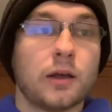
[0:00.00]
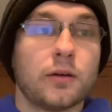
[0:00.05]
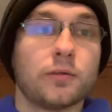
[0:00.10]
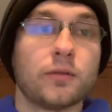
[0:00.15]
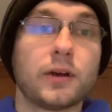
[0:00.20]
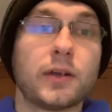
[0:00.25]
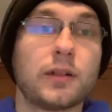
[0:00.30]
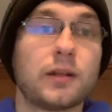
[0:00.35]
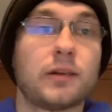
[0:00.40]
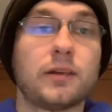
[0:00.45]

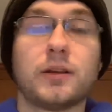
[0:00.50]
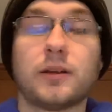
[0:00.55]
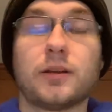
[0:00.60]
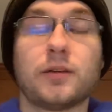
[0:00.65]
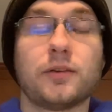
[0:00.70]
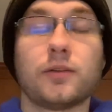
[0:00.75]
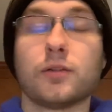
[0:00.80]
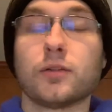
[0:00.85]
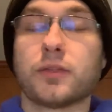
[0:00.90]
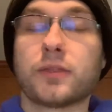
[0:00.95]
really, you know,
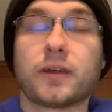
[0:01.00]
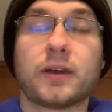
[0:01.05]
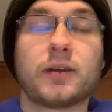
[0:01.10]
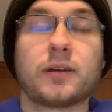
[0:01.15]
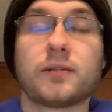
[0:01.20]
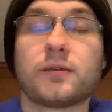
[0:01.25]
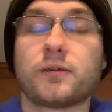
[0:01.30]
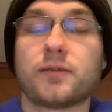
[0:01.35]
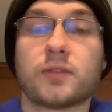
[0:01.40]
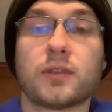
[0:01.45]
you think
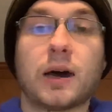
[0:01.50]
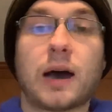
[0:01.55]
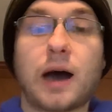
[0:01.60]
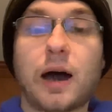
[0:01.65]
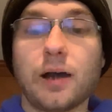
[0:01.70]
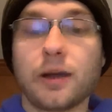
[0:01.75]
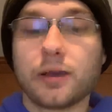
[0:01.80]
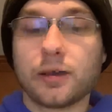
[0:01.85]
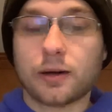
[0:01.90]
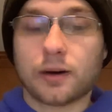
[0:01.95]
of the
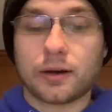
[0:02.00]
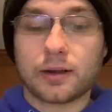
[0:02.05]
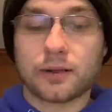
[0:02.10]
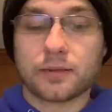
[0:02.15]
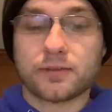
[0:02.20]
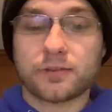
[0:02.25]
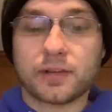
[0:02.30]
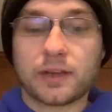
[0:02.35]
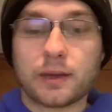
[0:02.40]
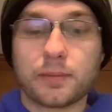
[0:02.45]
Hockey Hall
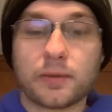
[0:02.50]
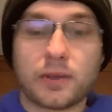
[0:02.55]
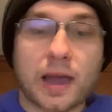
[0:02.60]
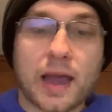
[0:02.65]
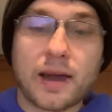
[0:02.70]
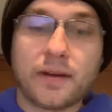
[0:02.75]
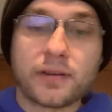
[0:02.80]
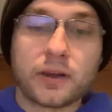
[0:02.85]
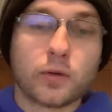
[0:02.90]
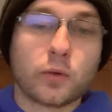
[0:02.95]
of Fame,
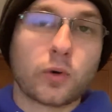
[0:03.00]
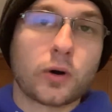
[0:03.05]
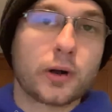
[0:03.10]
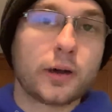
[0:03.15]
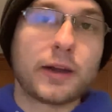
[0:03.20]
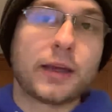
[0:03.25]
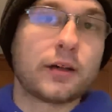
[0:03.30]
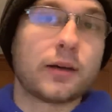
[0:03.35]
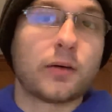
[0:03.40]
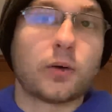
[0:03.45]
having
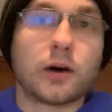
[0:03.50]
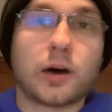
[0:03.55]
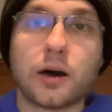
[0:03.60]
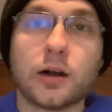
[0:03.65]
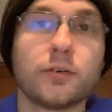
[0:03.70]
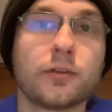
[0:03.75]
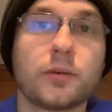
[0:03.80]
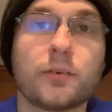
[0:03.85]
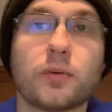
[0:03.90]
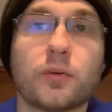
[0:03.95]
one
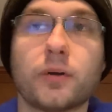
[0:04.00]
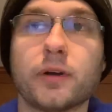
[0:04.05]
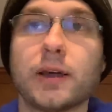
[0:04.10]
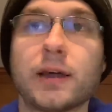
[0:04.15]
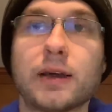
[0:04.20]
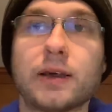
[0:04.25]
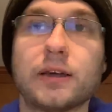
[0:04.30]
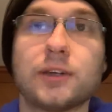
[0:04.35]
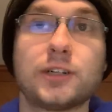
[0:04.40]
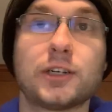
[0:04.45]
100-point
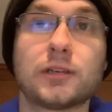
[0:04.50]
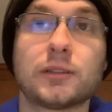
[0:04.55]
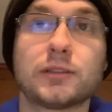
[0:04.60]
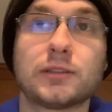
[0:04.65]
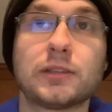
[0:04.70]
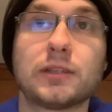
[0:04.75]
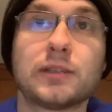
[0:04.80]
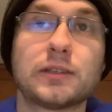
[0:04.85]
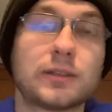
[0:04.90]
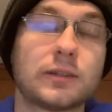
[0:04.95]
NHL
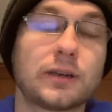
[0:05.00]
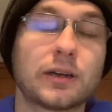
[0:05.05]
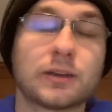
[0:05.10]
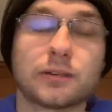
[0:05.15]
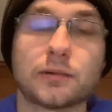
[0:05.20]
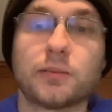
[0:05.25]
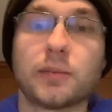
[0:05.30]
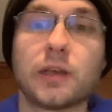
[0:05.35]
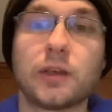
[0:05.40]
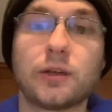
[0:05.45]
season
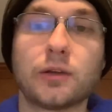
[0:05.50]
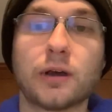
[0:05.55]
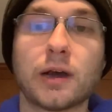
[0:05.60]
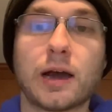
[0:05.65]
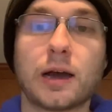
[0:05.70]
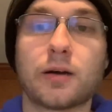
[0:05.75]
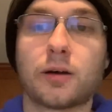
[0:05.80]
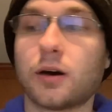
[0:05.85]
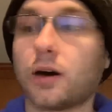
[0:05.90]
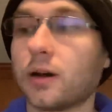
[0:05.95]
doesn't make you
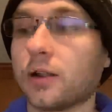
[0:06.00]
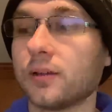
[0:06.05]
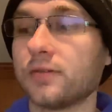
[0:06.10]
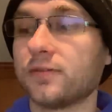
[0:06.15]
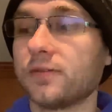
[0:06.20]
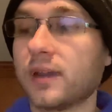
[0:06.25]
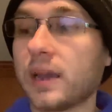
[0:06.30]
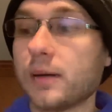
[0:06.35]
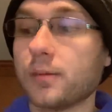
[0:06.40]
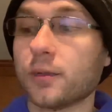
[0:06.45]
Hall of
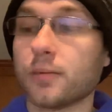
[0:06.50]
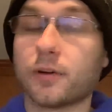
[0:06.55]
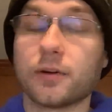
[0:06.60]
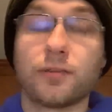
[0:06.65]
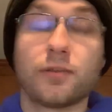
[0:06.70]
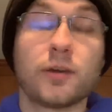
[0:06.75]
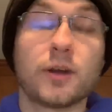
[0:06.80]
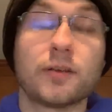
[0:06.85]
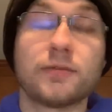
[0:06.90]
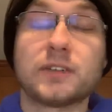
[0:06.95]
Famer, but
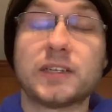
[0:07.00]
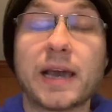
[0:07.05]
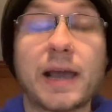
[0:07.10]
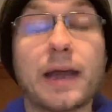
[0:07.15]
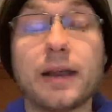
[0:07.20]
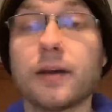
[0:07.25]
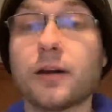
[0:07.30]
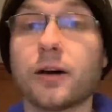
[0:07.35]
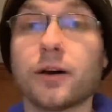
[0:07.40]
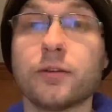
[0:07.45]
if you have
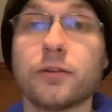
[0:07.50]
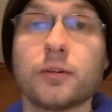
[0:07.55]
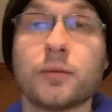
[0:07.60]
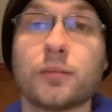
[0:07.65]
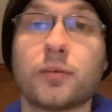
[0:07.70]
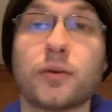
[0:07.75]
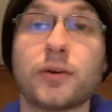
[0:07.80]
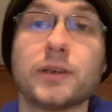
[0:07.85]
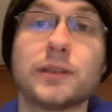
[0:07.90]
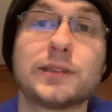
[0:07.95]
10
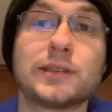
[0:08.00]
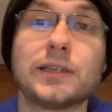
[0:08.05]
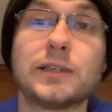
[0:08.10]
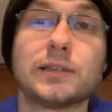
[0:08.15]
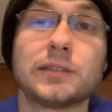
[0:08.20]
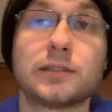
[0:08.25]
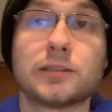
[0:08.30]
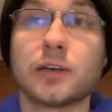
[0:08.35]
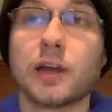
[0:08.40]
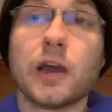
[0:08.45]
100-point
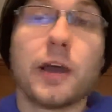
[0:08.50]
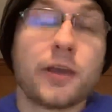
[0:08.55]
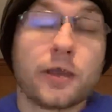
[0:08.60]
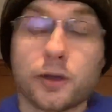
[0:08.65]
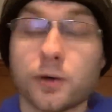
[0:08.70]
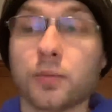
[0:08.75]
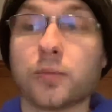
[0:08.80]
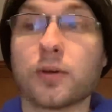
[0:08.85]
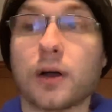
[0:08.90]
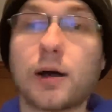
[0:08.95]
seasons,
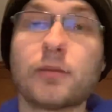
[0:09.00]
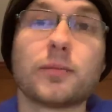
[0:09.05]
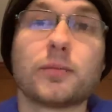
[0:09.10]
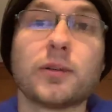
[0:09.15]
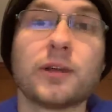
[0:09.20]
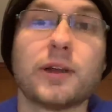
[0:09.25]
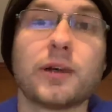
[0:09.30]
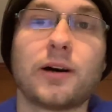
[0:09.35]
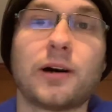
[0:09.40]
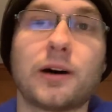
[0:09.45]
you're
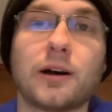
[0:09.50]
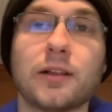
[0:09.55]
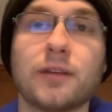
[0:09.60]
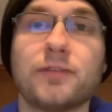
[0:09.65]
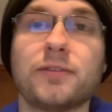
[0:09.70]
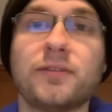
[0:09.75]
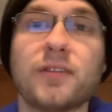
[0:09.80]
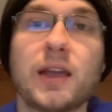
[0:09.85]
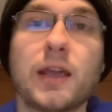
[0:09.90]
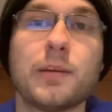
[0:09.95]
probably a Hall
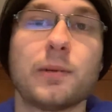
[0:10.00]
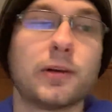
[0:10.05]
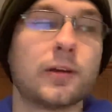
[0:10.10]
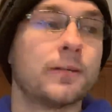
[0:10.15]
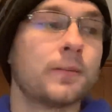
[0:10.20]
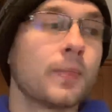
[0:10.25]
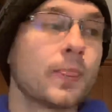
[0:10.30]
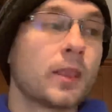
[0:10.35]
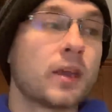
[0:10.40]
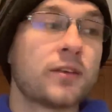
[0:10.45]
of
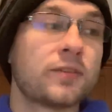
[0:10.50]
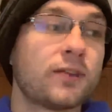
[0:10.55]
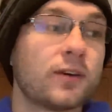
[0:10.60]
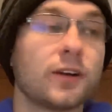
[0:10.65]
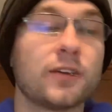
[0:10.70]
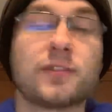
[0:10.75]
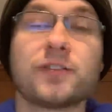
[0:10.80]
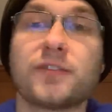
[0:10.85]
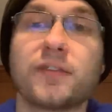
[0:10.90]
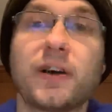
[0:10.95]
Famer. As
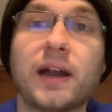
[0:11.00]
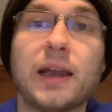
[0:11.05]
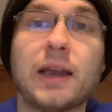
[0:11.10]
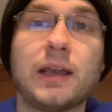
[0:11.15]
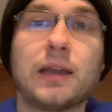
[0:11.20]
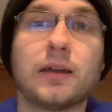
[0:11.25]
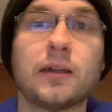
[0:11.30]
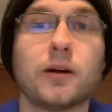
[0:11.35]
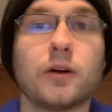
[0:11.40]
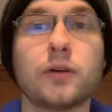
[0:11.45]
far as
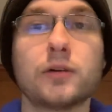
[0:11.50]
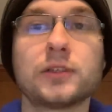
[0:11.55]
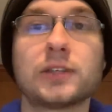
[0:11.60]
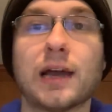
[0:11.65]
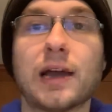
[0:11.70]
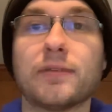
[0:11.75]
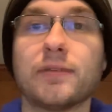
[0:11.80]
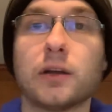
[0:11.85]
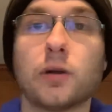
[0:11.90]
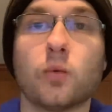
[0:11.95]
fighting goes,
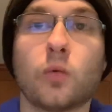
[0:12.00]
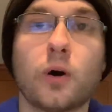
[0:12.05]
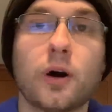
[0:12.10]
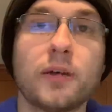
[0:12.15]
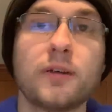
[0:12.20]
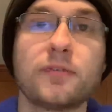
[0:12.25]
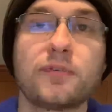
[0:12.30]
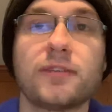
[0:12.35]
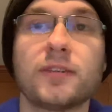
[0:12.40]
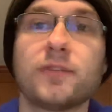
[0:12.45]
having
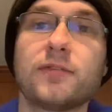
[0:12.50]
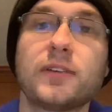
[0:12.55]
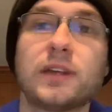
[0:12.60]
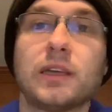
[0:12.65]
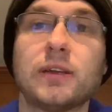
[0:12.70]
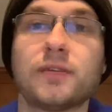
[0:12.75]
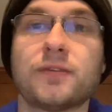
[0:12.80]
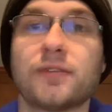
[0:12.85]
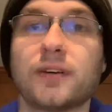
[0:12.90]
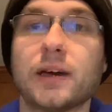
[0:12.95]
one
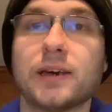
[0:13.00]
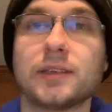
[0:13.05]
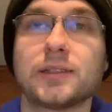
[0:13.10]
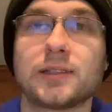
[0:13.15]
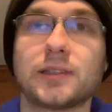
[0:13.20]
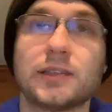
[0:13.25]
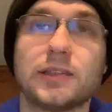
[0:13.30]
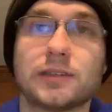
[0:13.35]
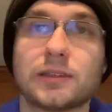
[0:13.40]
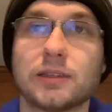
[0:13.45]
15-fight
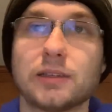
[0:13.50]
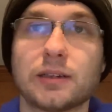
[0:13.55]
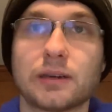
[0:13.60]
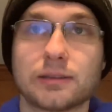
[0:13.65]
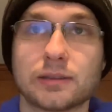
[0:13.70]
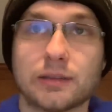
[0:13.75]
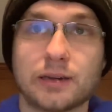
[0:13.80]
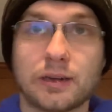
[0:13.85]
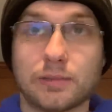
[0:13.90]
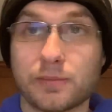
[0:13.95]
season
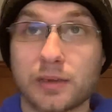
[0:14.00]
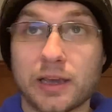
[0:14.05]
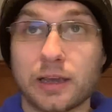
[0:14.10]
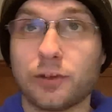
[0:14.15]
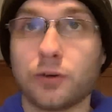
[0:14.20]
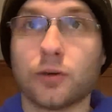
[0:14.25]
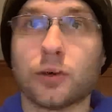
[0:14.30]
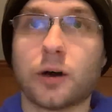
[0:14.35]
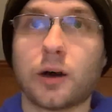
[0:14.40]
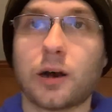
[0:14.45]
doesn't
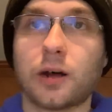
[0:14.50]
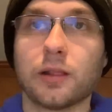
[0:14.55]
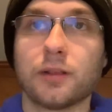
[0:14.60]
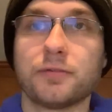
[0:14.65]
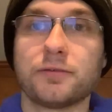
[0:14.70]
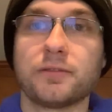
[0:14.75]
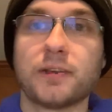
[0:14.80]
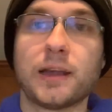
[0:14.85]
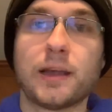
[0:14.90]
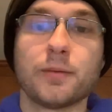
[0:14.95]
make you a Hall
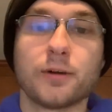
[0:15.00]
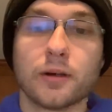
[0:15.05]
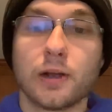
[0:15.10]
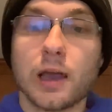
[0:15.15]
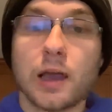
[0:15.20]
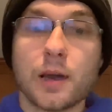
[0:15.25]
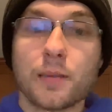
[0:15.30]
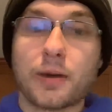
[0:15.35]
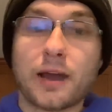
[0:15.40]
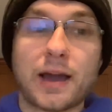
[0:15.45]
of Famer,
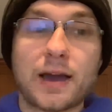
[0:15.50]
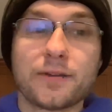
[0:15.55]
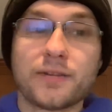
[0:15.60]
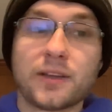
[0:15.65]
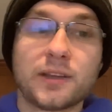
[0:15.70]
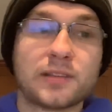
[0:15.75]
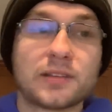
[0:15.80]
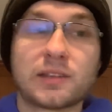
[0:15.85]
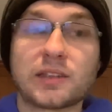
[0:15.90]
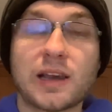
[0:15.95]
but
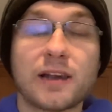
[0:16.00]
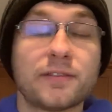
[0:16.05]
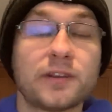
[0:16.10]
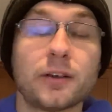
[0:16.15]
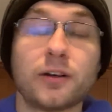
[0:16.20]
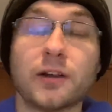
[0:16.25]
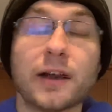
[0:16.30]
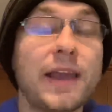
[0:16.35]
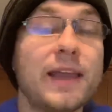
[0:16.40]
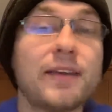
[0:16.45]
having
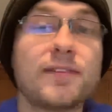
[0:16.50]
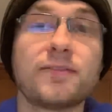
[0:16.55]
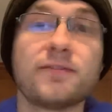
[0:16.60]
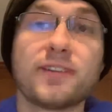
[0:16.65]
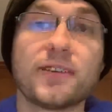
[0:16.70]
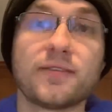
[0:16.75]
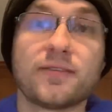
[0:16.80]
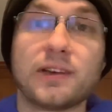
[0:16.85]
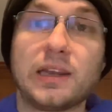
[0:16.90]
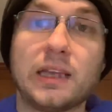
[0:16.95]
seven or eight
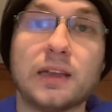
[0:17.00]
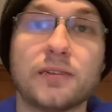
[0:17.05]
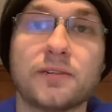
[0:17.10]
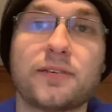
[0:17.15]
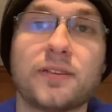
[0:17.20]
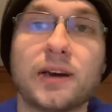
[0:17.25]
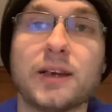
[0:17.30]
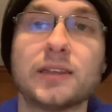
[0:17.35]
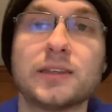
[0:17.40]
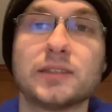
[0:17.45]

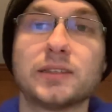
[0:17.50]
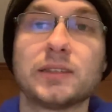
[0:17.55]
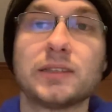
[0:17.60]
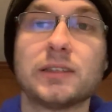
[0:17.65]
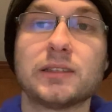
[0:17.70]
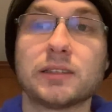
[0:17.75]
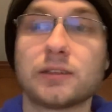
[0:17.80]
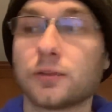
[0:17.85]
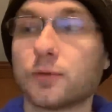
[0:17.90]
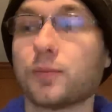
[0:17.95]
15-fight
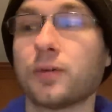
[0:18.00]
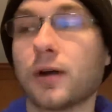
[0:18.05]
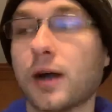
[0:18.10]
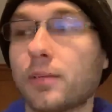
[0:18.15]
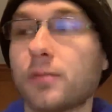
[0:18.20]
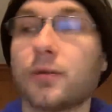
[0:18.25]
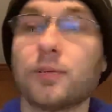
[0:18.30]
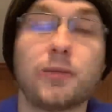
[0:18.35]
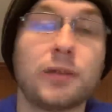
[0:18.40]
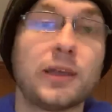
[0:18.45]
seasons
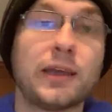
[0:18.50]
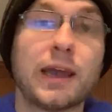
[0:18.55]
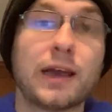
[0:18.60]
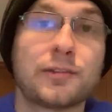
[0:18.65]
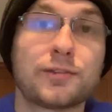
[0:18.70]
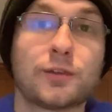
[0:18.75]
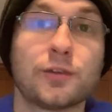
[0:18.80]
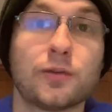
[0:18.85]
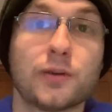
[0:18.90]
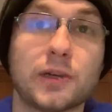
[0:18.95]
probably
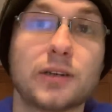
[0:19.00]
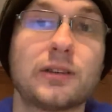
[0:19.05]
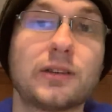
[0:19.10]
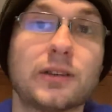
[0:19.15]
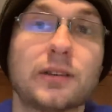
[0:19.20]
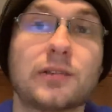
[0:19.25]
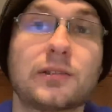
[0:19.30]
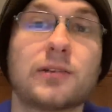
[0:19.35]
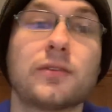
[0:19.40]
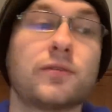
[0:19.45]
gets you
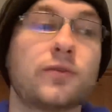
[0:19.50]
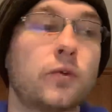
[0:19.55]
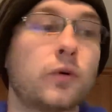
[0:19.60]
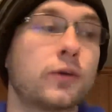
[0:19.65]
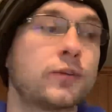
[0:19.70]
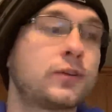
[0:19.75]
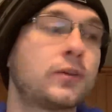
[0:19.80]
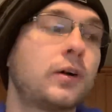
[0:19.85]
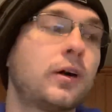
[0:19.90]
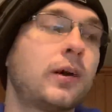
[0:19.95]
into this
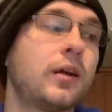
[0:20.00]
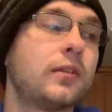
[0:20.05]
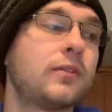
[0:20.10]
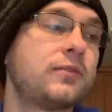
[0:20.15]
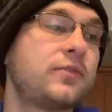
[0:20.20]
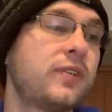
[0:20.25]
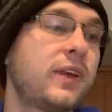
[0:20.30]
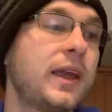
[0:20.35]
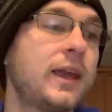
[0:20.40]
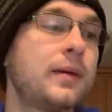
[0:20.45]
Enforcer Hall
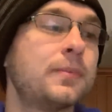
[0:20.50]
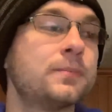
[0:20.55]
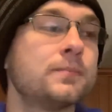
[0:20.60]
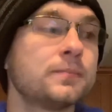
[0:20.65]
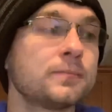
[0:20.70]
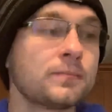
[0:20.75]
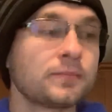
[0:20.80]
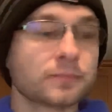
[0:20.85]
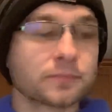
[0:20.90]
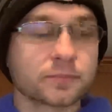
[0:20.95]
of Fame.
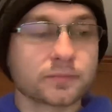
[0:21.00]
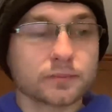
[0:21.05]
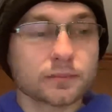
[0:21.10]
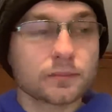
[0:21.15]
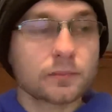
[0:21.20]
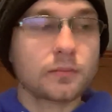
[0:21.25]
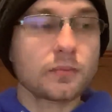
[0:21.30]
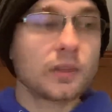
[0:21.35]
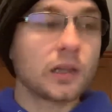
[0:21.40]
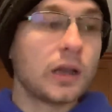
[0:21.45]

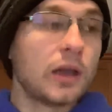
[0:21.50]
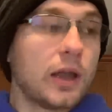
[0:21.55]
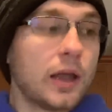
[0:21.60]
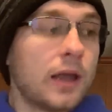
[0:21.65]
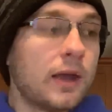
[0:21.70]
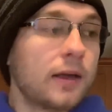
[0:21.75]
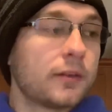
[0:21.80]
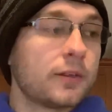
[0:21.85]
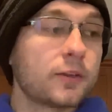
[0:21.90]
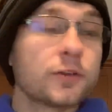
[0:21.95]

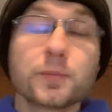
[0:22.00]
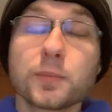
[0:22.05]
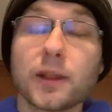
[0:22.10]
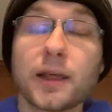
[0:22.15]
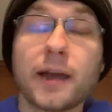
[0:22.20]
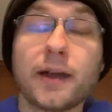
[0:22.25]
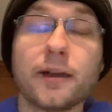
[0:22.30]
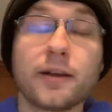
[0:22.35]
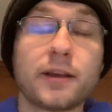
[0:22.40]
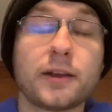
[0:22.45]
This
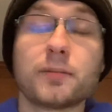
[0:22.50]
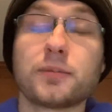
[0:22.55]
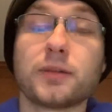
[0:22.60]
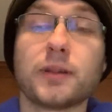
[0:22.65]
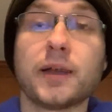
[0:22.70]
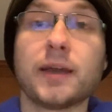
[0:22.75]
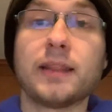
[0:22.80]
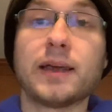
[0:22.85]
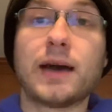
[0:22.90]
player didn't play